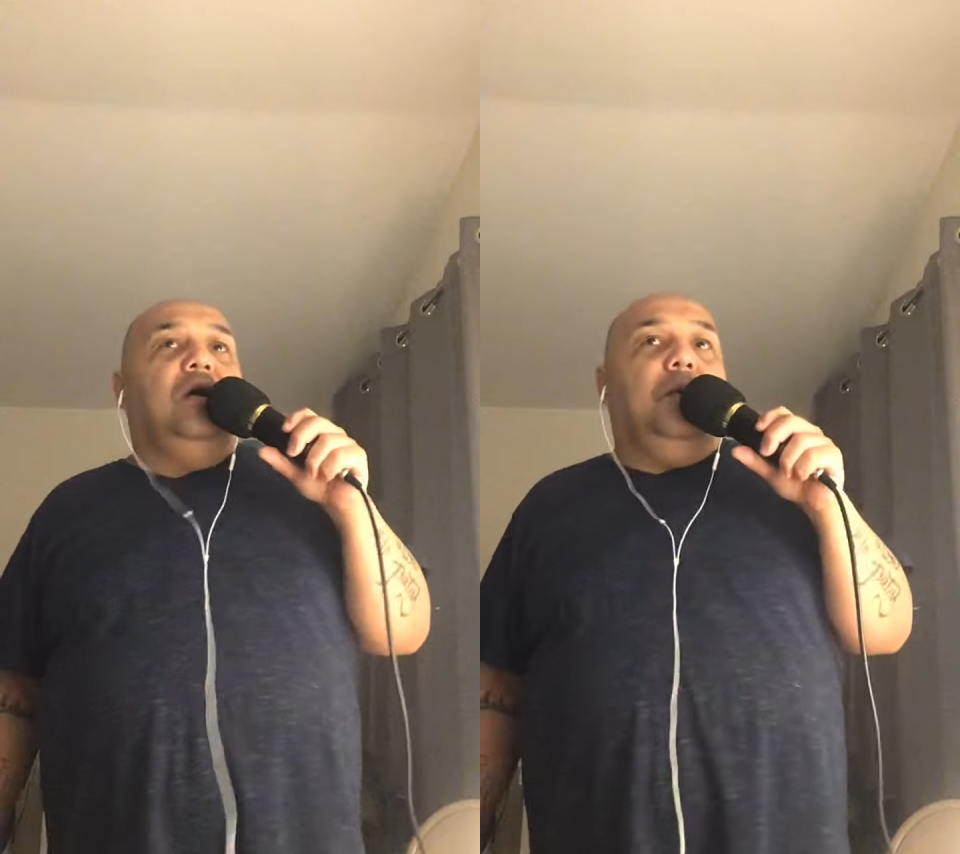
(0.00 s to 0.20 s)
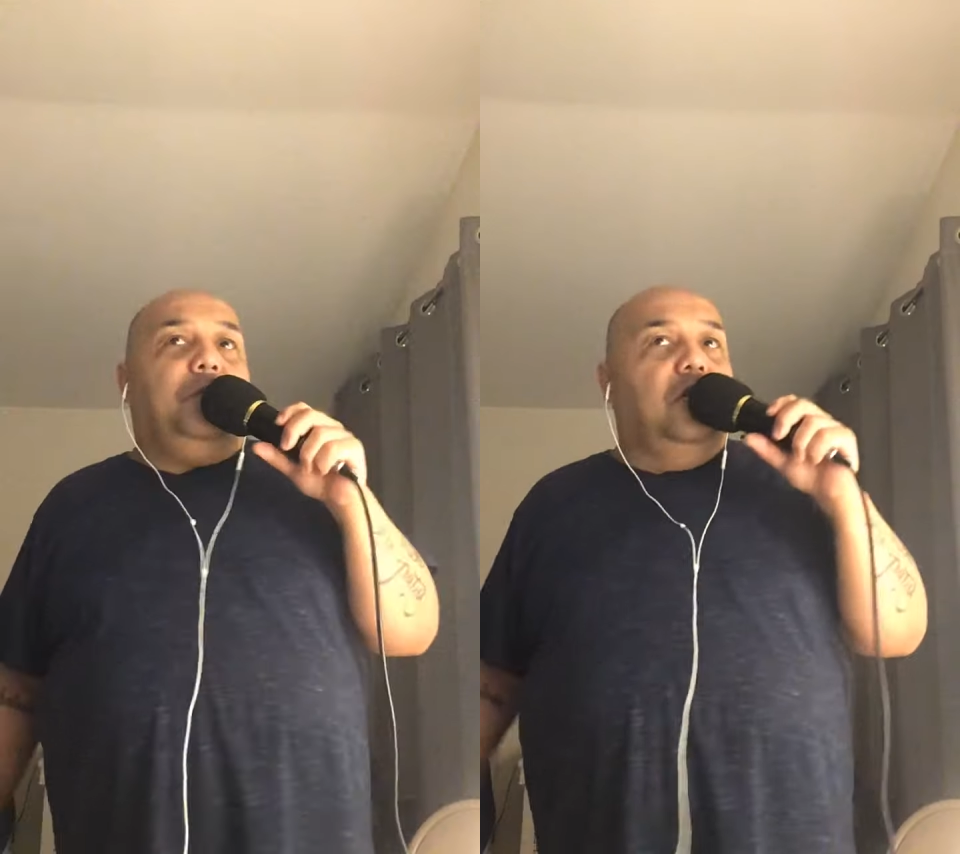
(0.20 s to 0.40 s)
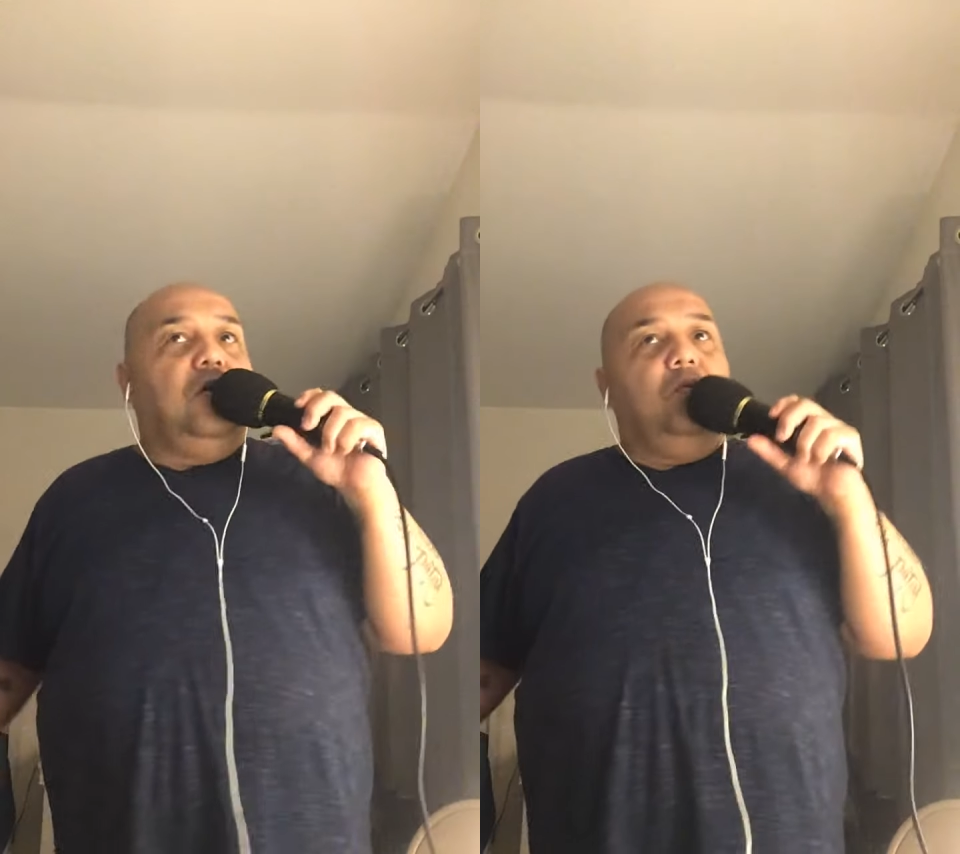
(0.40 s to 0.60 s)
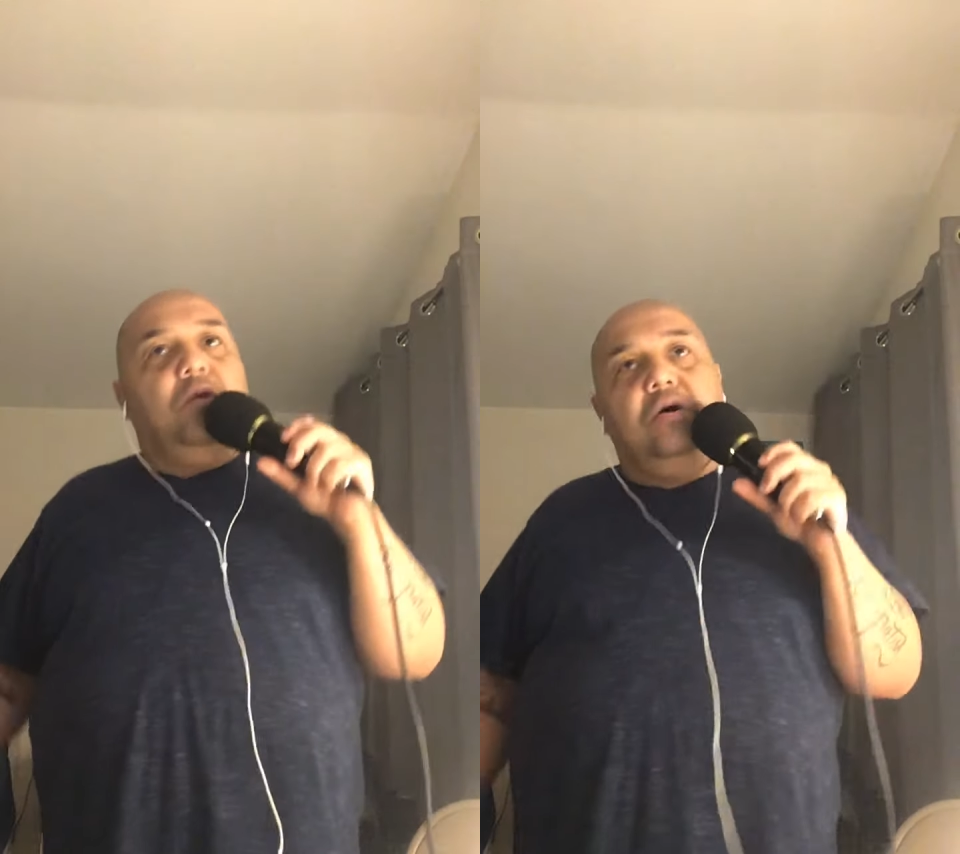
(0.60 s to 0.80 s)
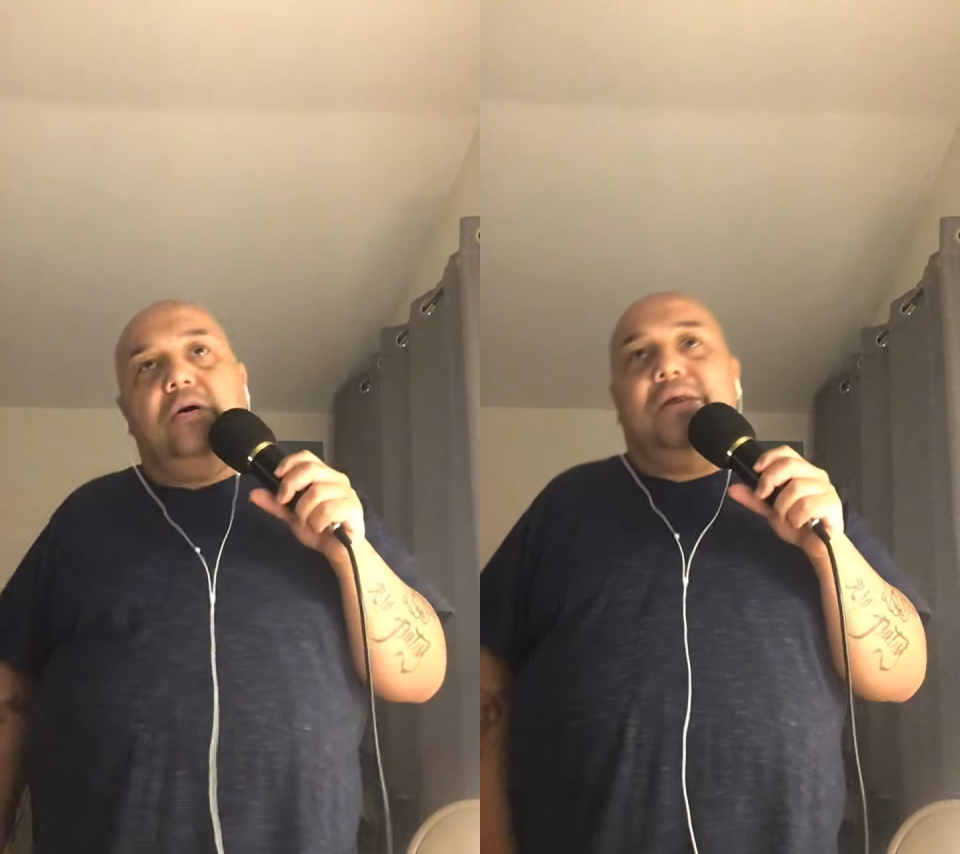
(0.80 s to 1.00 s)
Put it
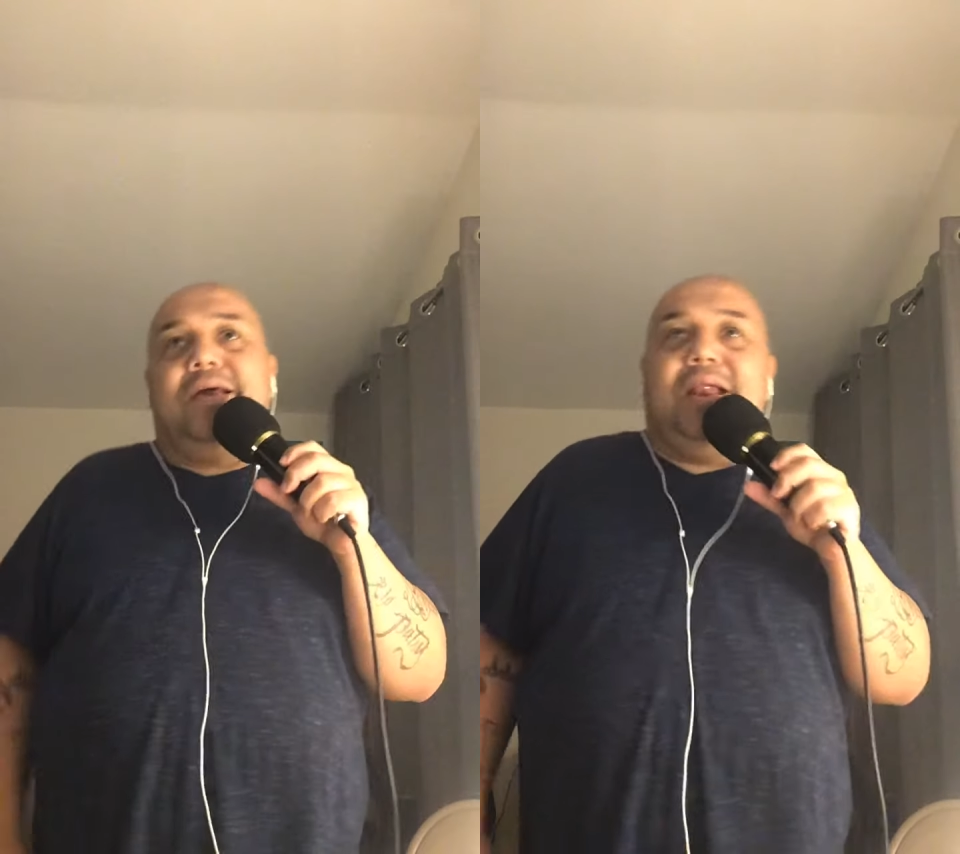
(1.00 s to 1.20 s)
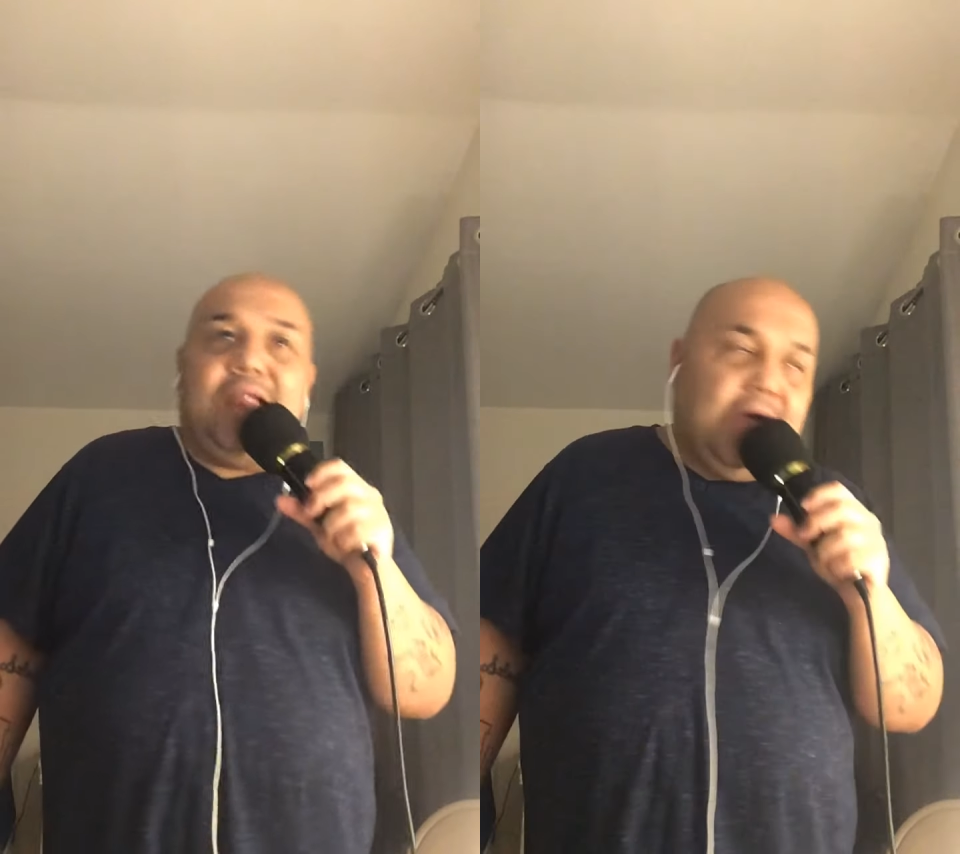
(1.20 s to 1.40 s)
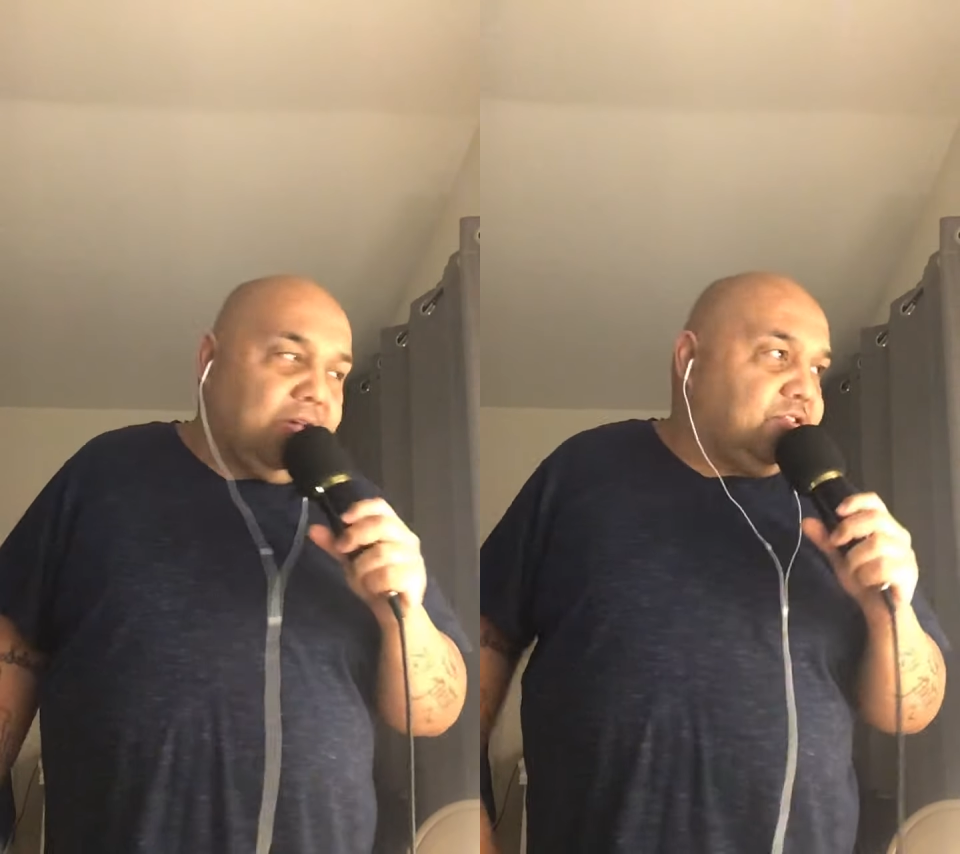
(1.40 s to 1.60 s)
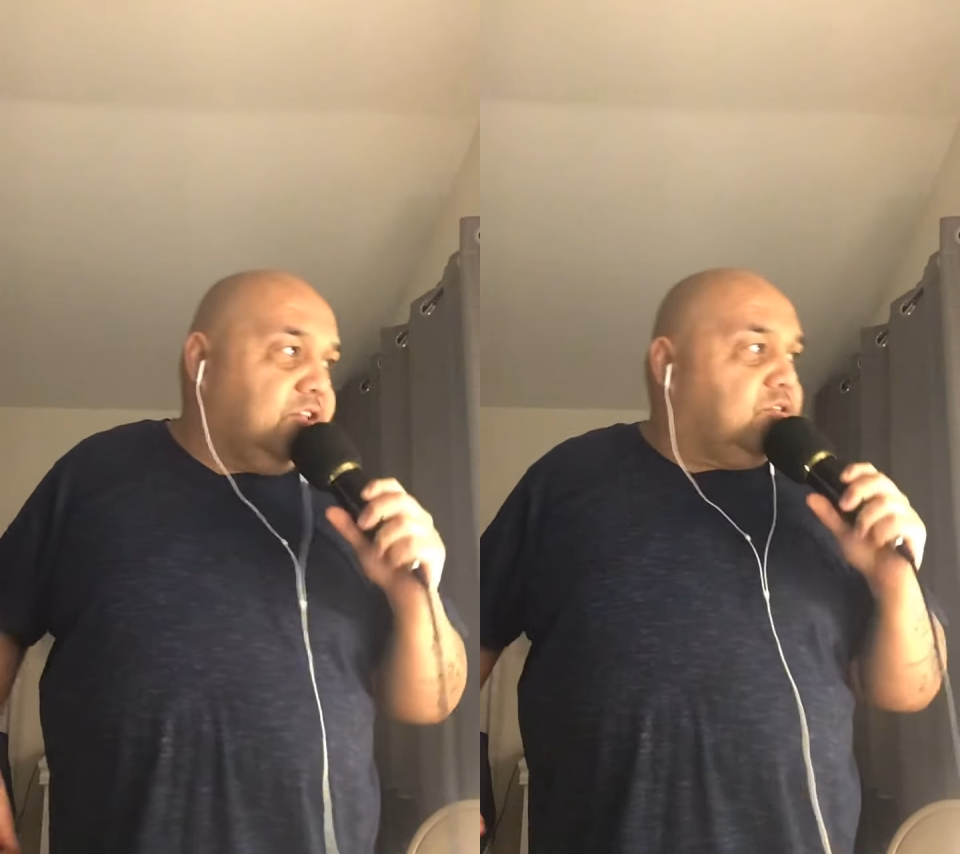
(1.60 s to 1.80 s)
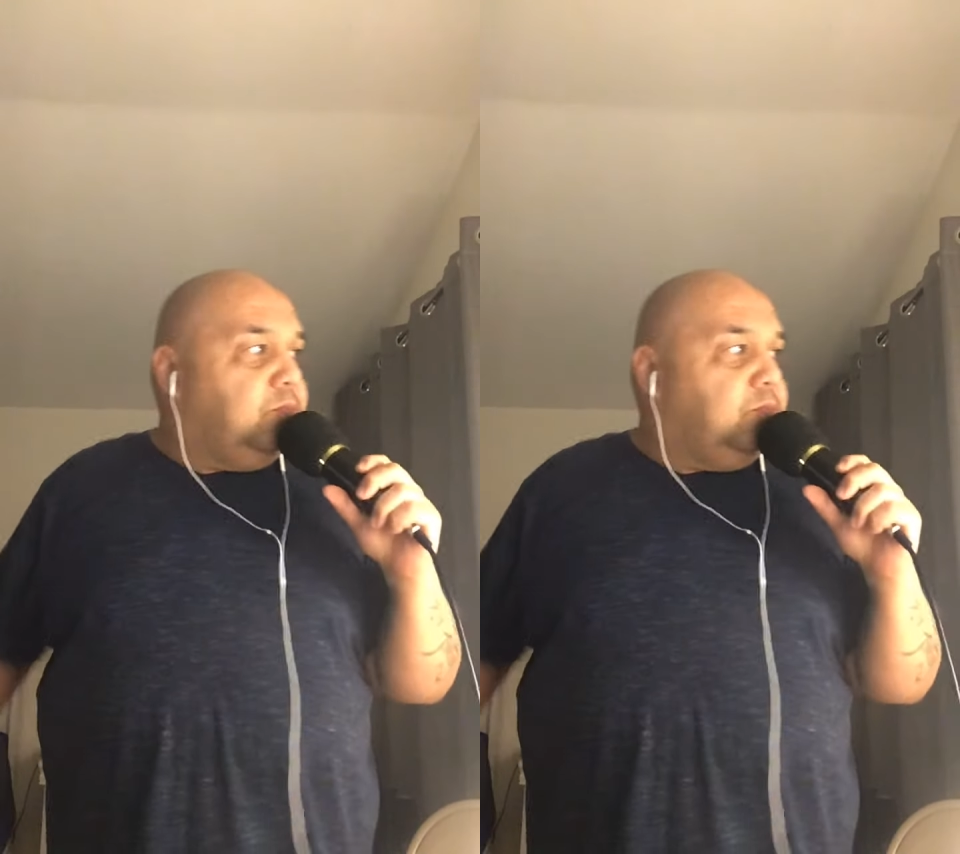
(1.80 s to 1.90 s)
wood. Like I said to